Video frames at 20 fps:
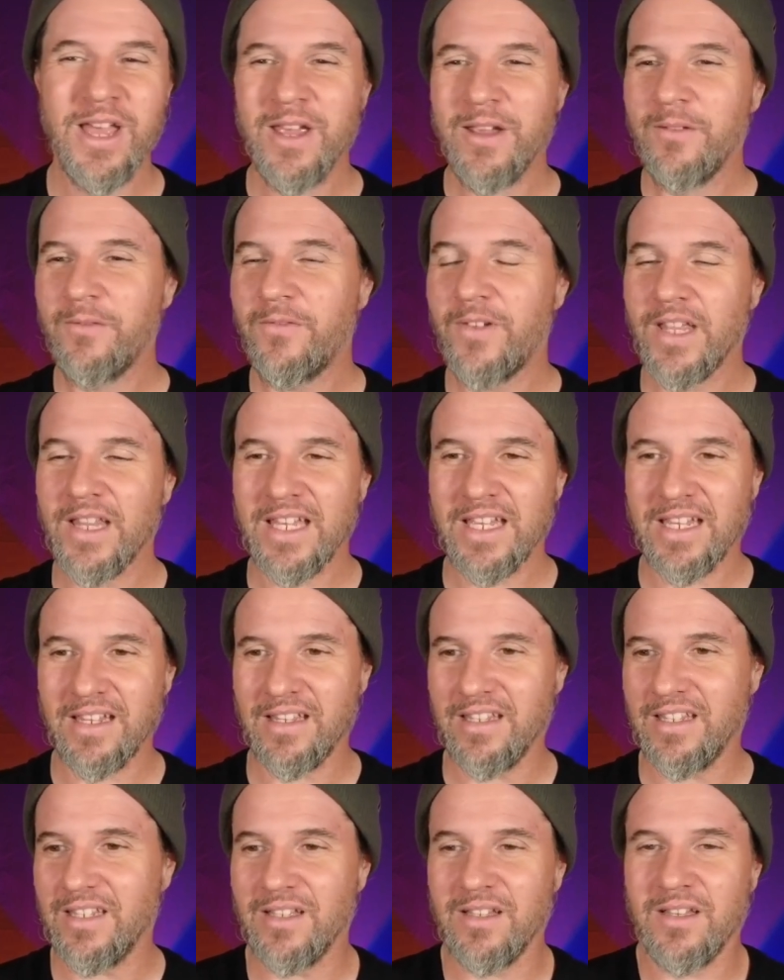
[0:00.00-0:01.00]

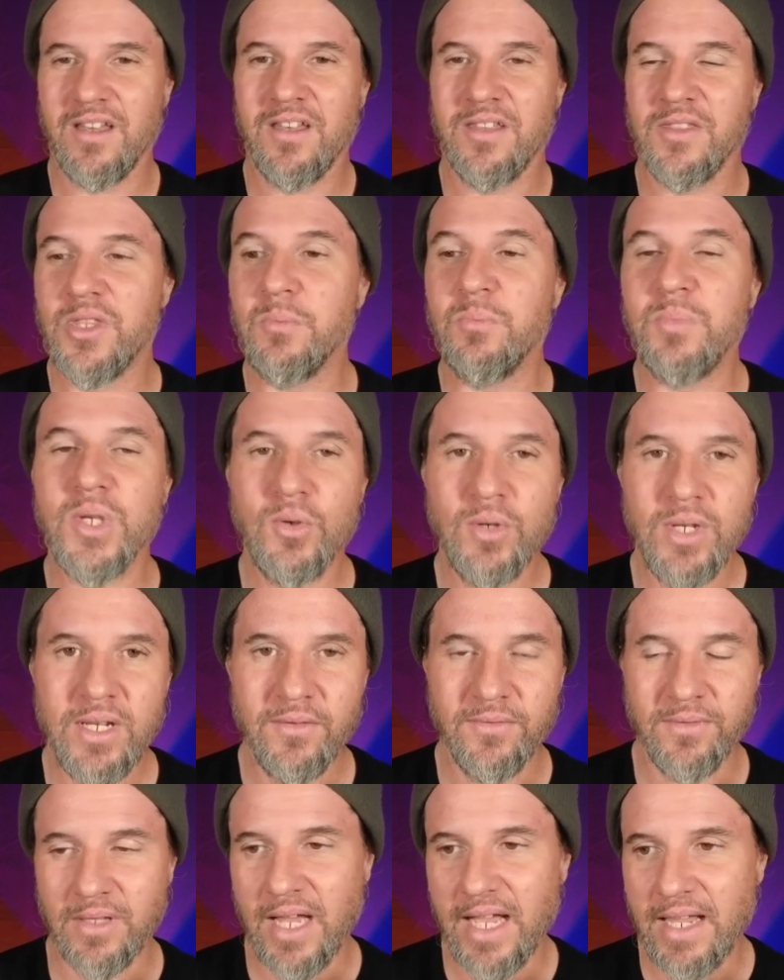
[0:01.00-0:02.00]
feeling uh, the beauty
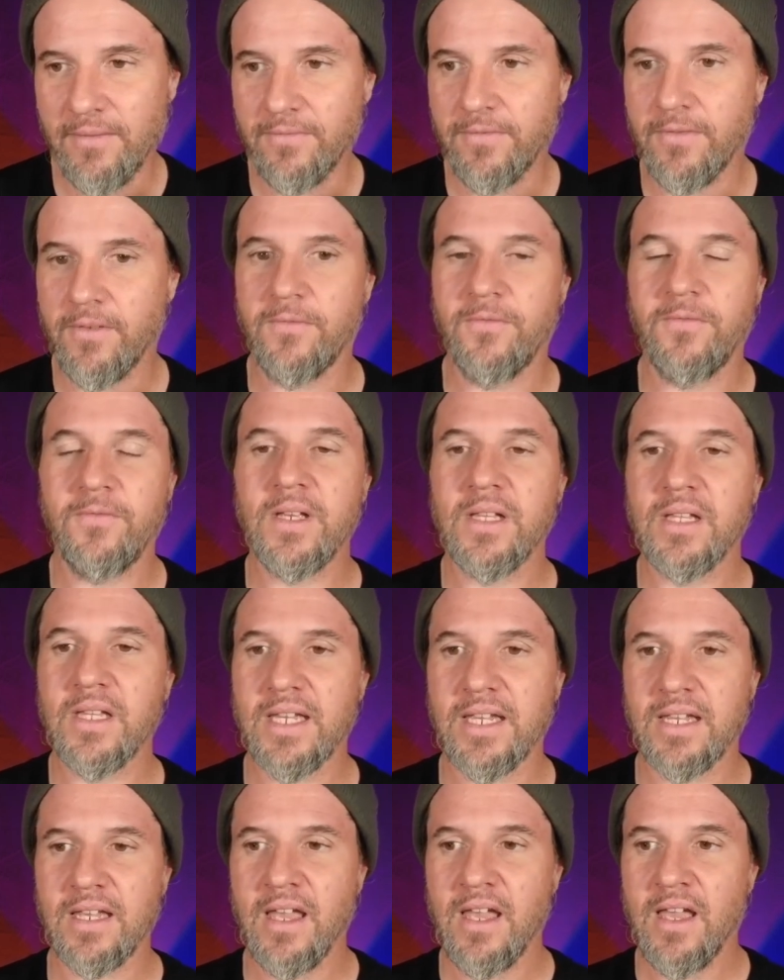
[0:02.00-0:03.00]
of life,
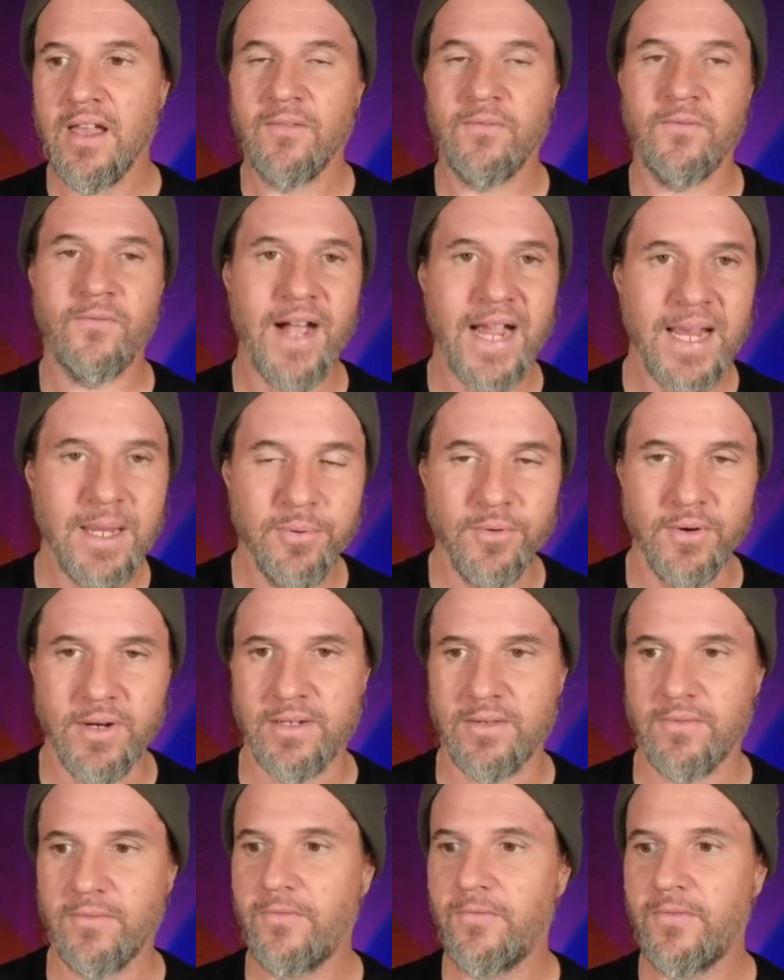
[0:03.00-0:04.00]
feeling vibrant,
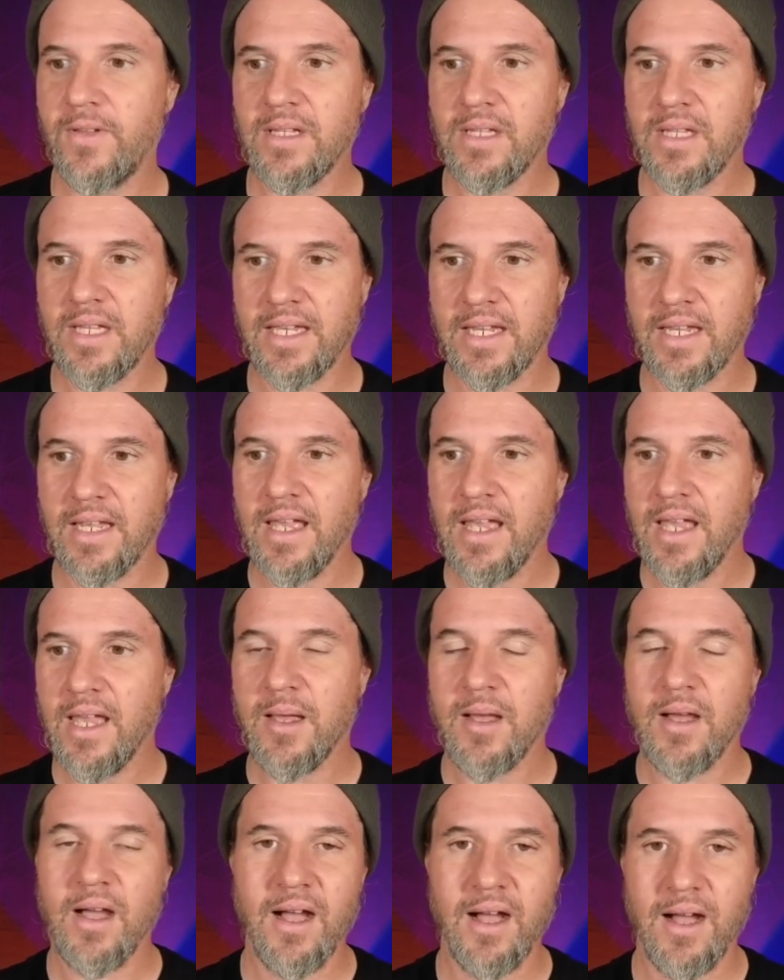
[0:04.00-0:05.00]
feeling
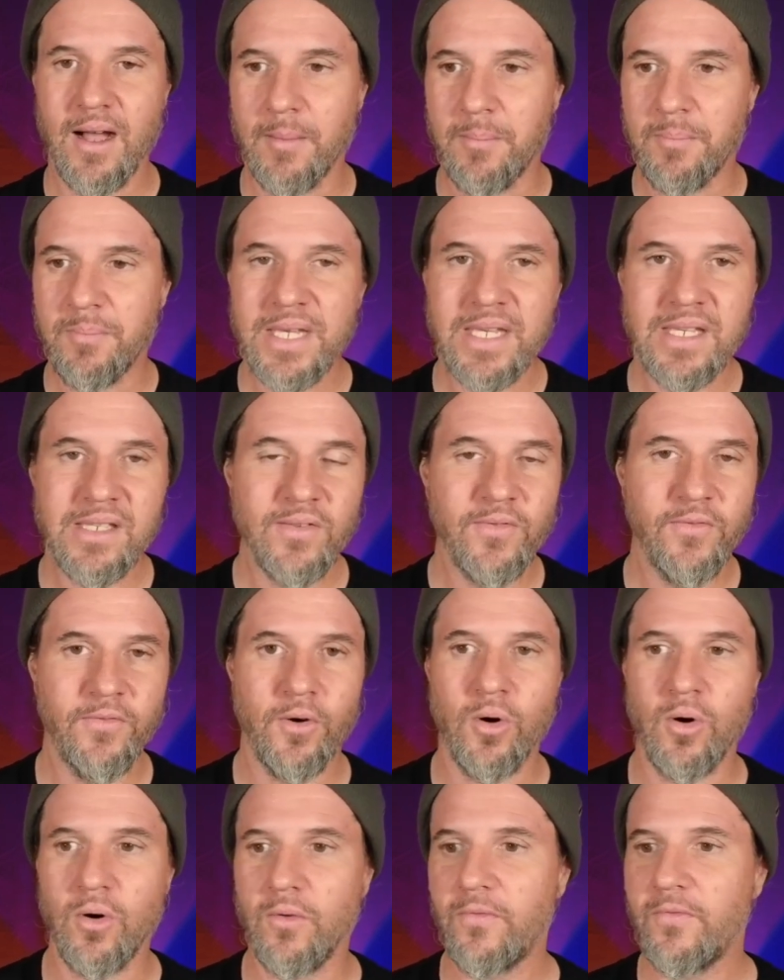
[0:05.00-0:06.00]
uh,
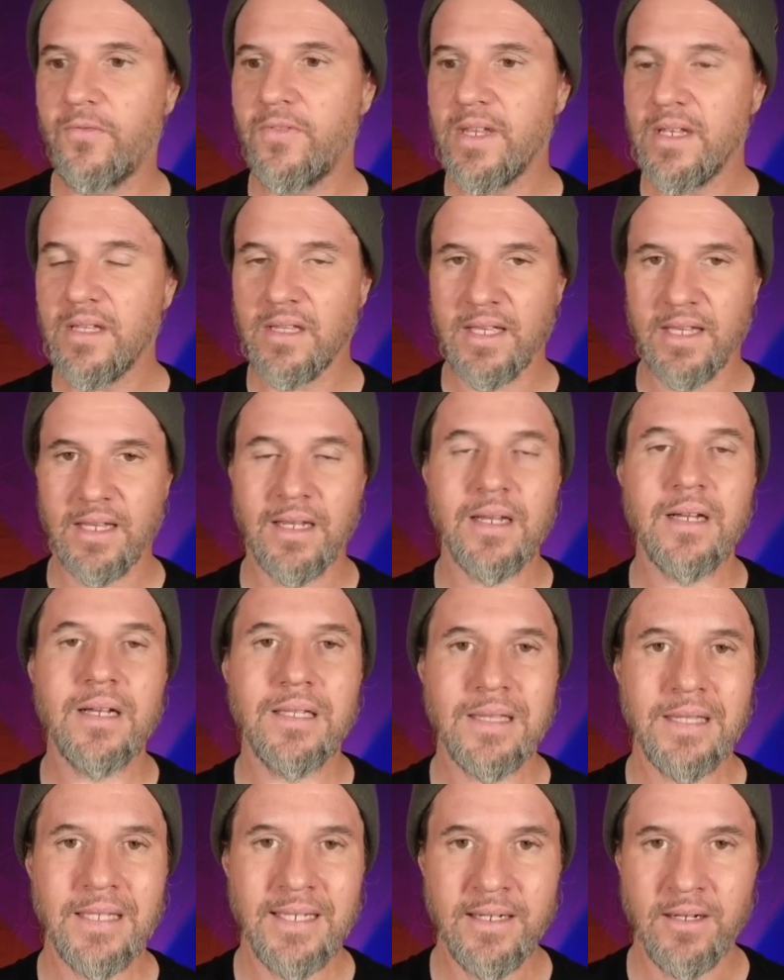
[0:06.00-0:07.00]
peaceful, feeling
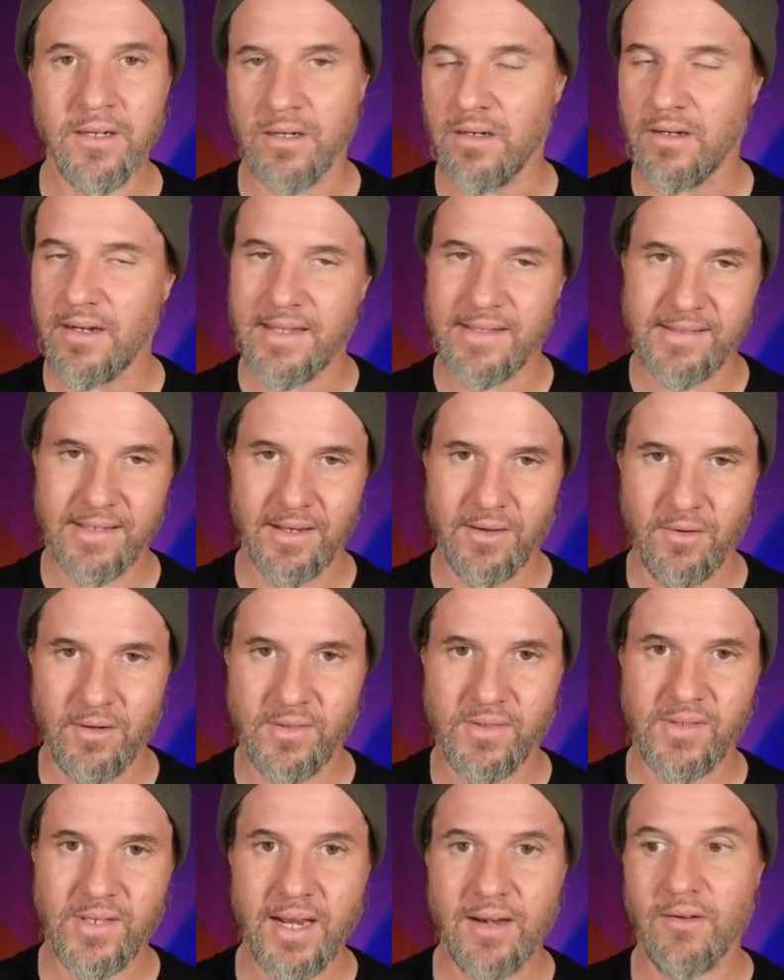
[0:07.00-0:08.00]
clear, et cetera, et
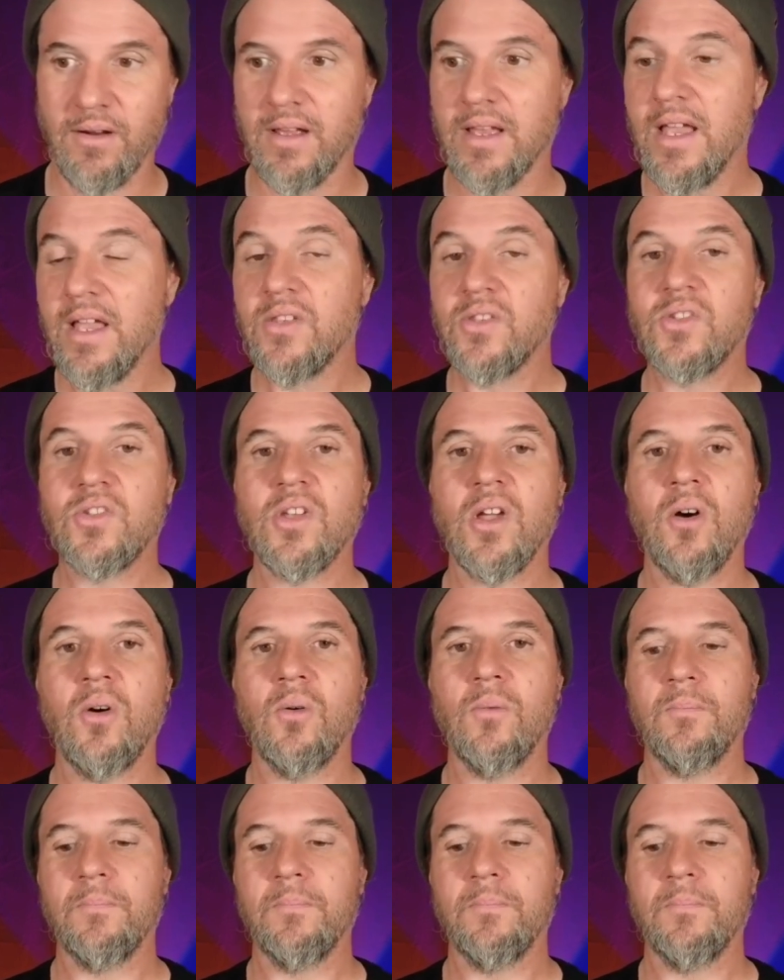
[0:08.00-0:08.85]
cetera. So